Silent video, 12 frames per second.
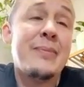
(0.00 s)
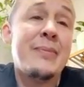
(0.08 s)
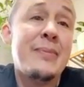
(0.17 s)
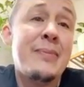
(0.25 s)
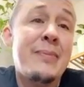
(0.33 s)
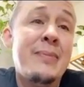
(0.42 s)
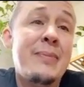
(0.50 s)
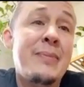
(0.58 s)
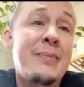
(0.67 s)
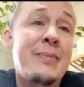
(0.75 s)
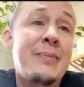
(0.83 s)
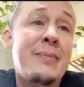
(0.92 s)

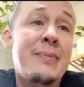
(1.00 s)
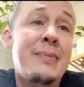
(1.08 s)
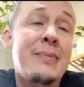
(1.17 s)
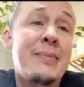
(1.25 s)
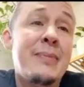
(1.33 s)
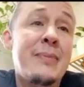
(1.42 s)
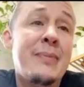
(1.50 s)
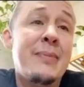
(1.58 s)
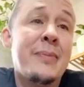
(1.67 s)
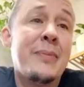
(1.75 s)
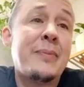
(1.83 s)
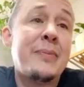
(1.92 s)
(not speaking)